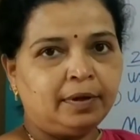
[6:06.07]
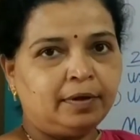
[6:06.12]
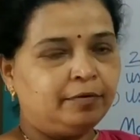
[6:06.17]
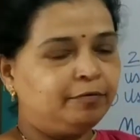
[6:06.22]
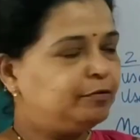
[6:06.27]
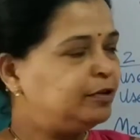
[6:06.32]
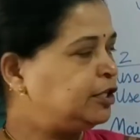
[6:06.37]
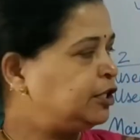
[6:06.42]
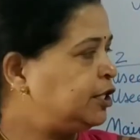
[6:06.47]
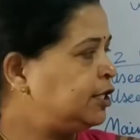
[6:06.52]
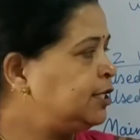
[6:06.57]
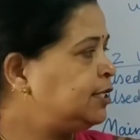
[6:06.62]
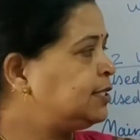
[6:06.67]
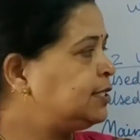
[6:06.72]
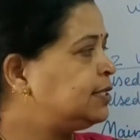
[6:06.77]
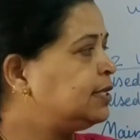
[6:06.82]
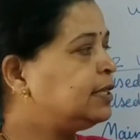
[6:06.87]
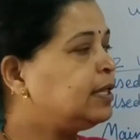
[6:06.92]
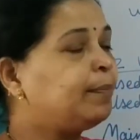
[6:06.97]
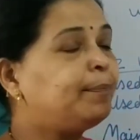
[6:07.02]
which is
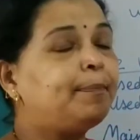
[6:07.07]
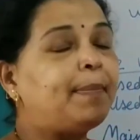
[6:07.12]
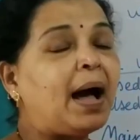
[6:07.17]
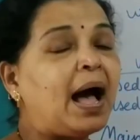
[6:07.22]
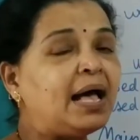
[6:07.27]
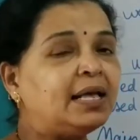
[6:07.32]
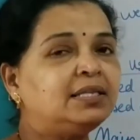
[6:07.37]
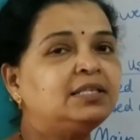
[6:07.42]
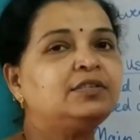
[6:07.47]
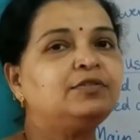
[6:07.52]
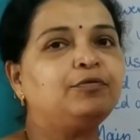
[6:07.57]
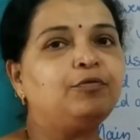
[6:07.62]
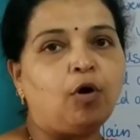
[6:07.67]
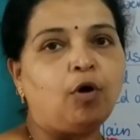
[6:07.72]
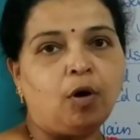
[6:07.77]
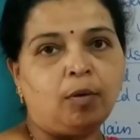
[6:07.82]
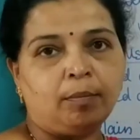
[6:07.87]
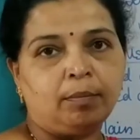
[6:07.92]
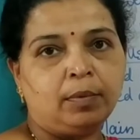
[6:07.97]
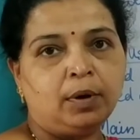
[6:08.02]
the past
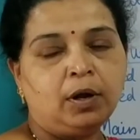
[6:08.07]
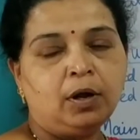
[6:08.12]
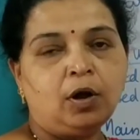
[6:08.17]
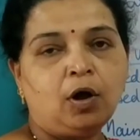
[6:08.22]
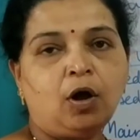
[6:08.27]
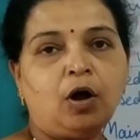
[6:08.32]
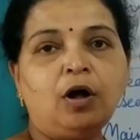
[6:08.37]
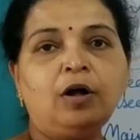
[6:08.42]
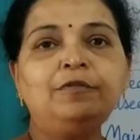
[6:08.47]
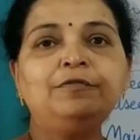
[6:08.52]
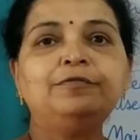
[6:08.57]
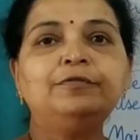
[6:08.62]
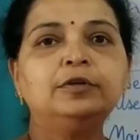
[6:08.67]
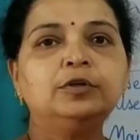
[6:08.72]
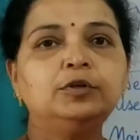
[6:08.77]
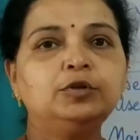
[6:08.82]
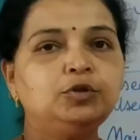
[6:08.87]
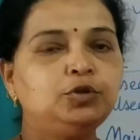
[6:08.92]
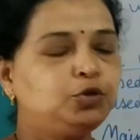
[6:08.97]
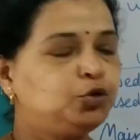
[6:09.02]
form of
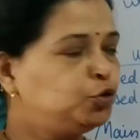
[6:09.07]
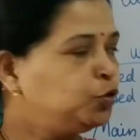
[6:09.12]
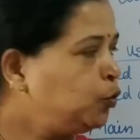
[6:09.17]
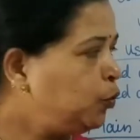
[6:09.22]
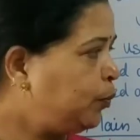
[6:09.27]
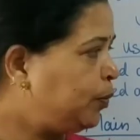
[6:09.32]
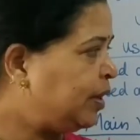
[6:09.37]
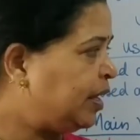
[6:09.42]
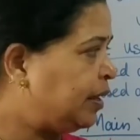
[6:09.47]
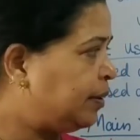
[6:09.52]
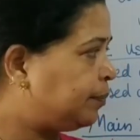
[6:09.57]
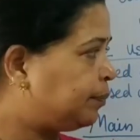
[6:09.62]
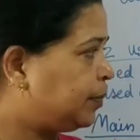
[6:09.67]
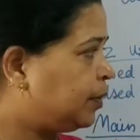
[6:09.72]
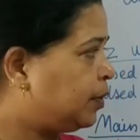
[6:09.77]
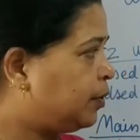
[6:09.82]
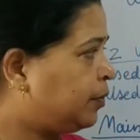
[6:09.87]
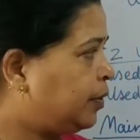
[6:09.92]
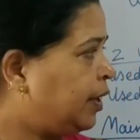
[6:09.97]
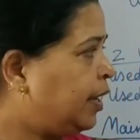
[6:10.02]
to be.
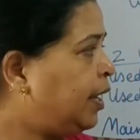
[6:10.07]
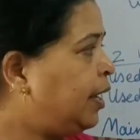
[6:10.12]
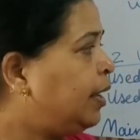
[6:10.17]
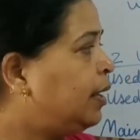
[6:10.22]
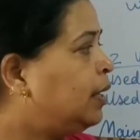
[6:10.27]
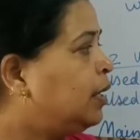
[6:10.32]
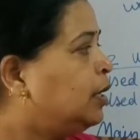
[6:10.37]
Okay.